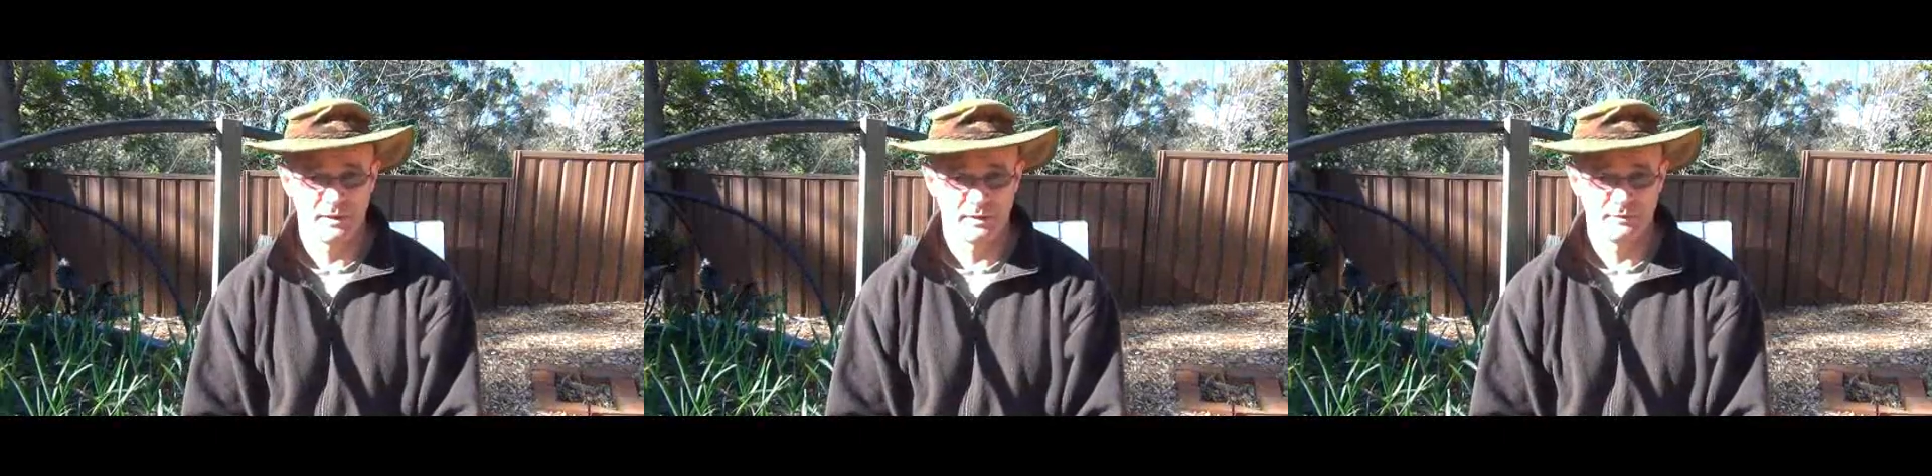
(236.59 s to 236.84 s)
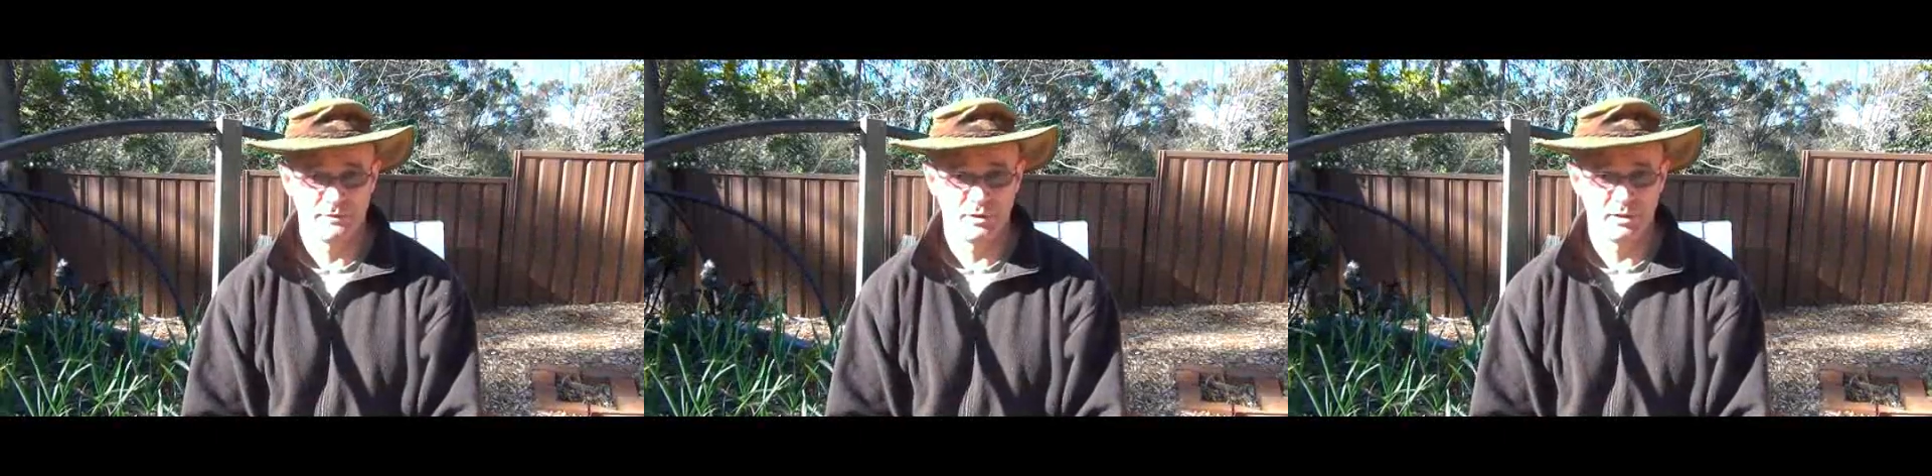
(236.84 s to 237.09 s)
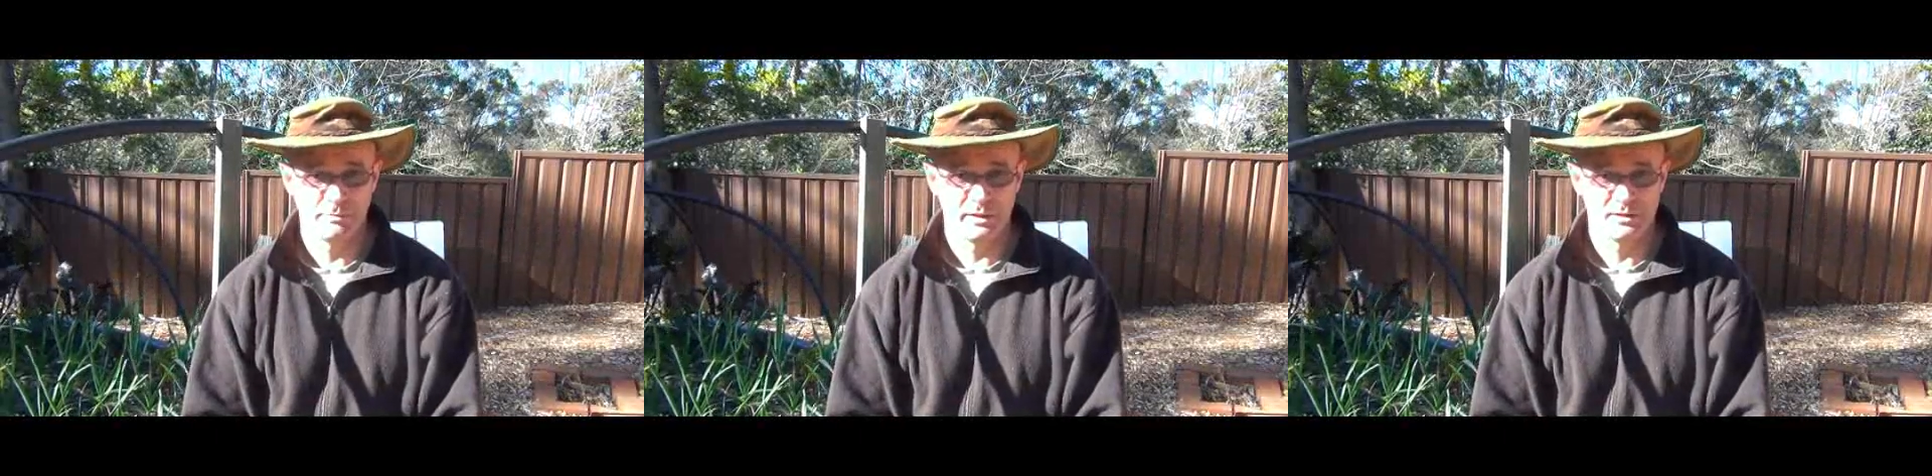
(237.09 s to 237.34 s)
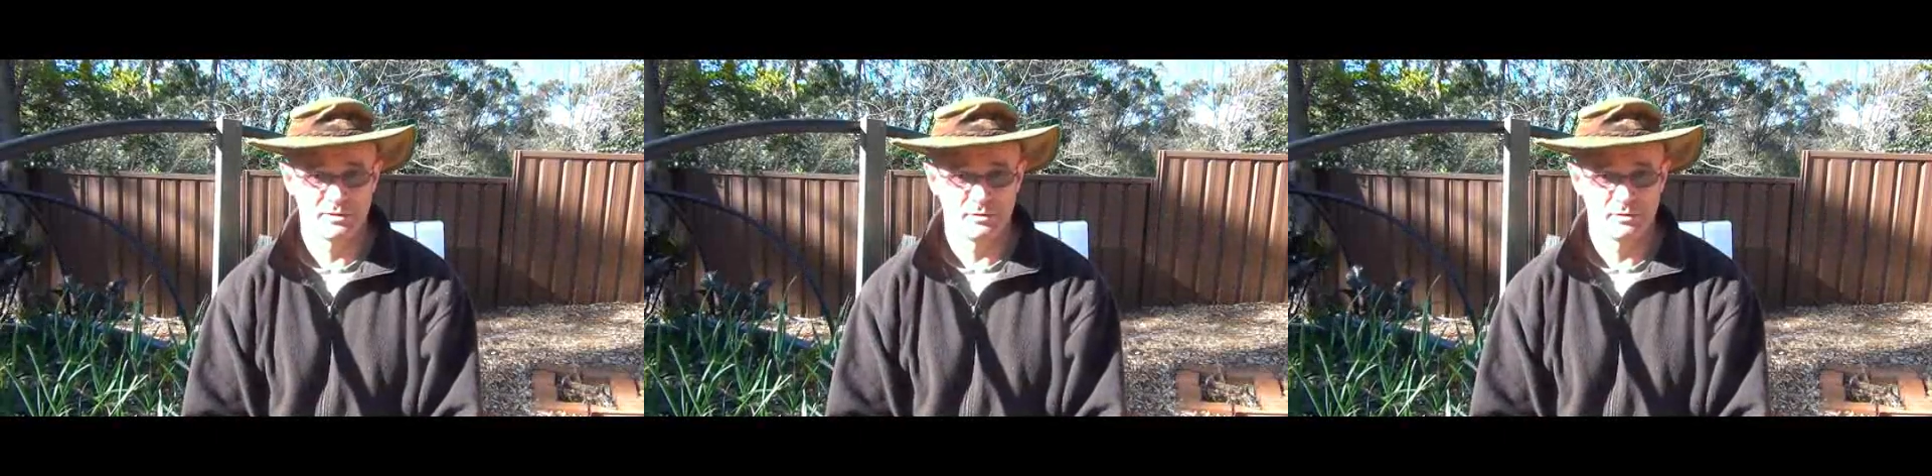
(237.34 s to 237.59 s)
they can find a
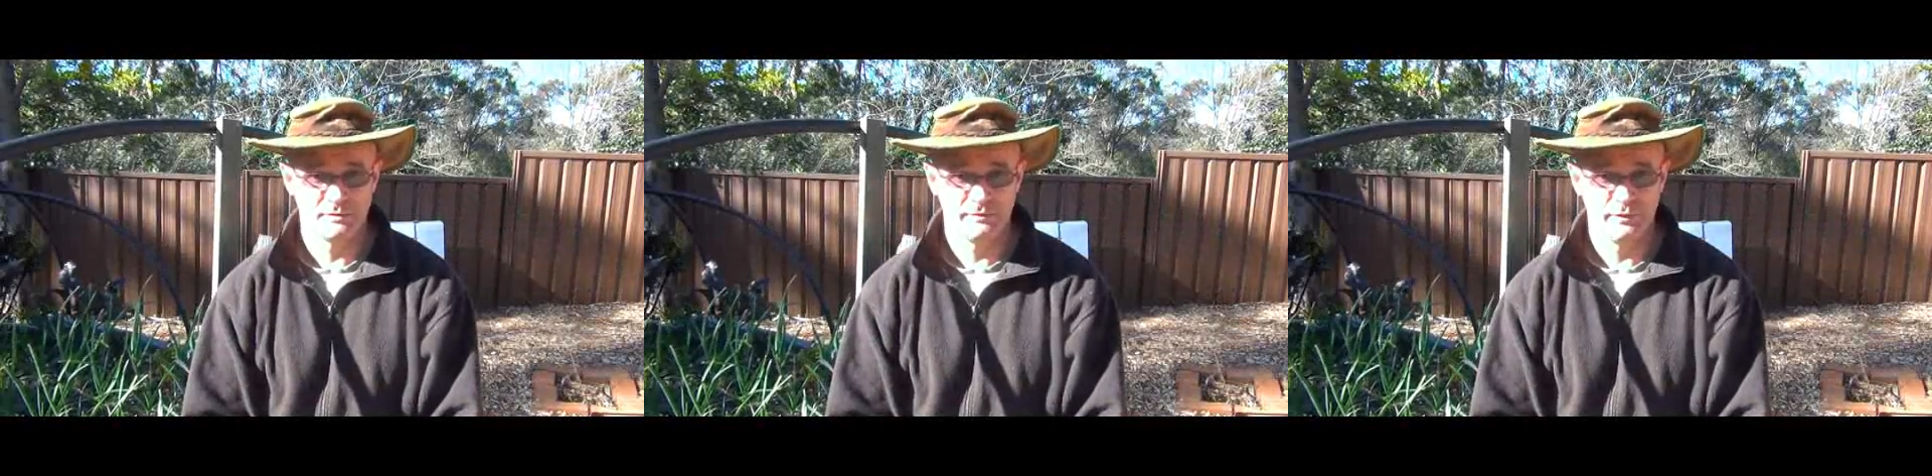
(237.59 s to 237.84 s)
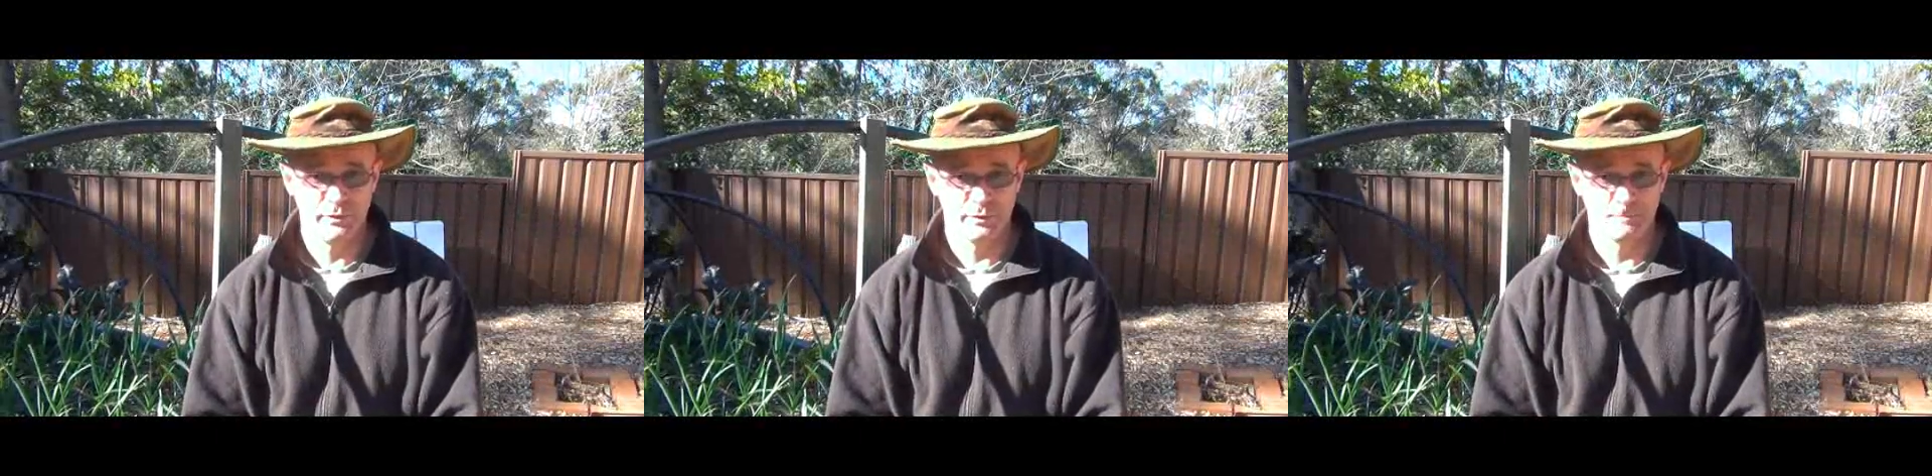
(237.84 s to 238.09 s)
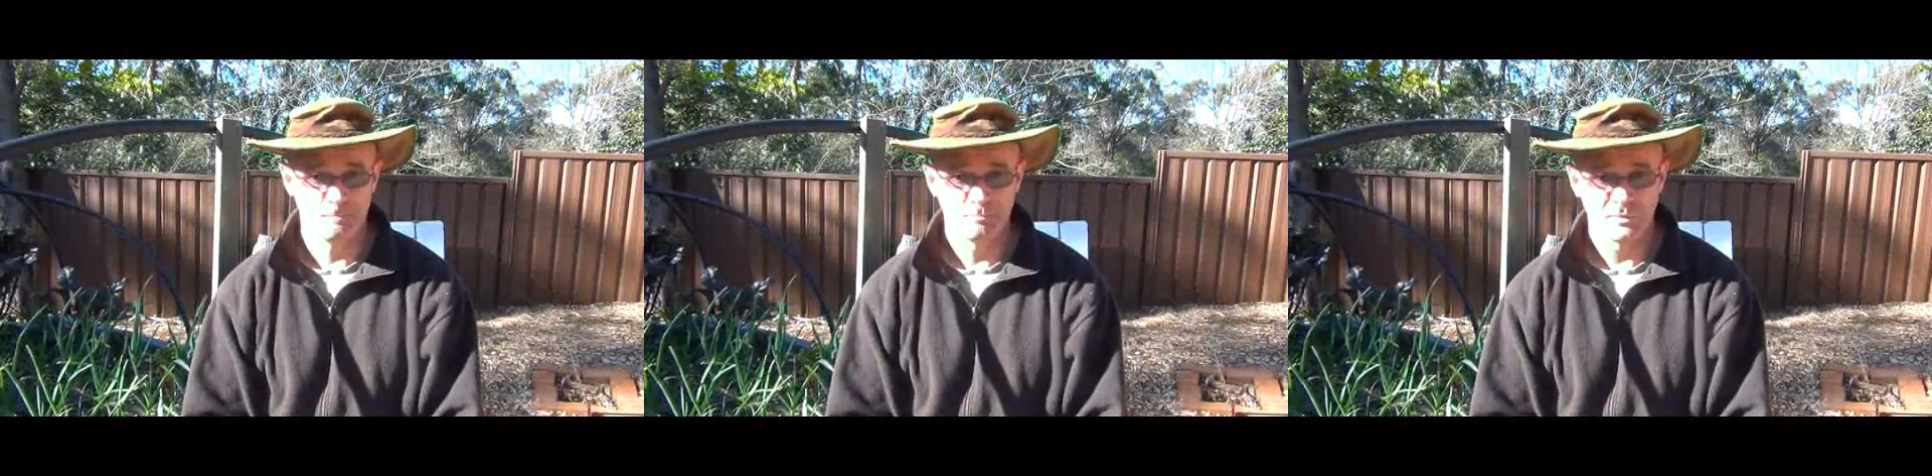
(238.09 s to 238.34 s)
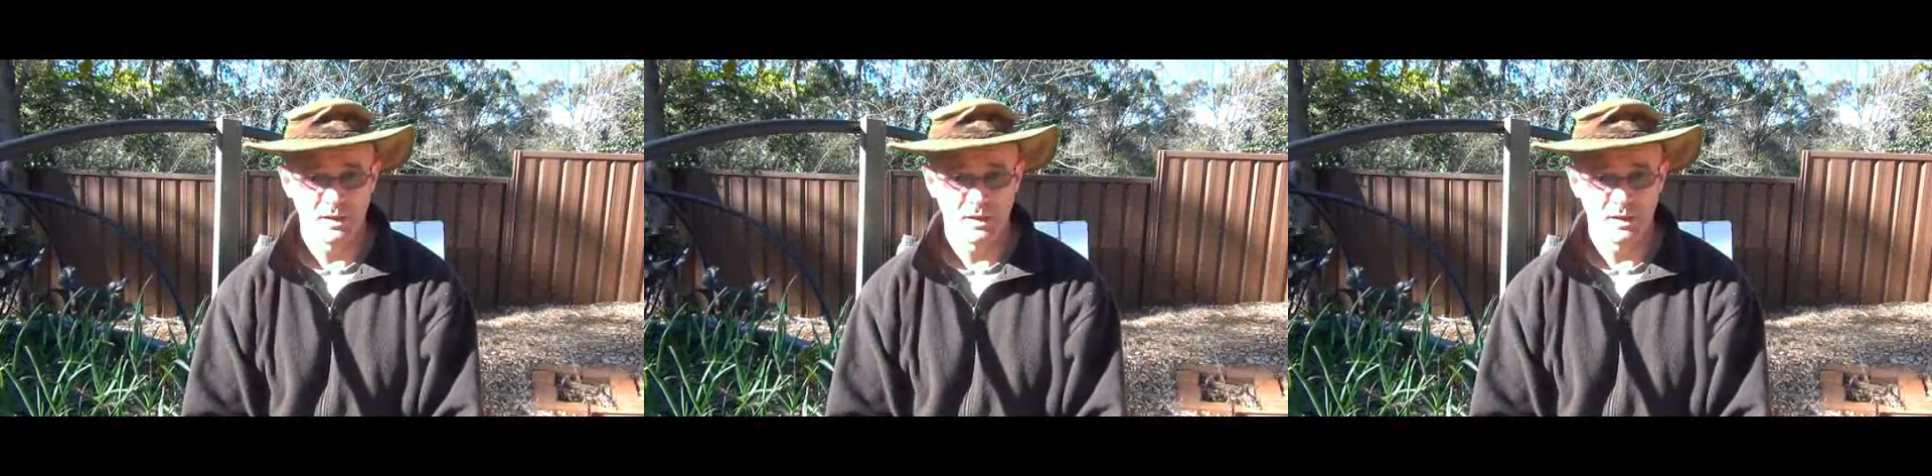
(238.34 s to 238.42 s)
better source of food.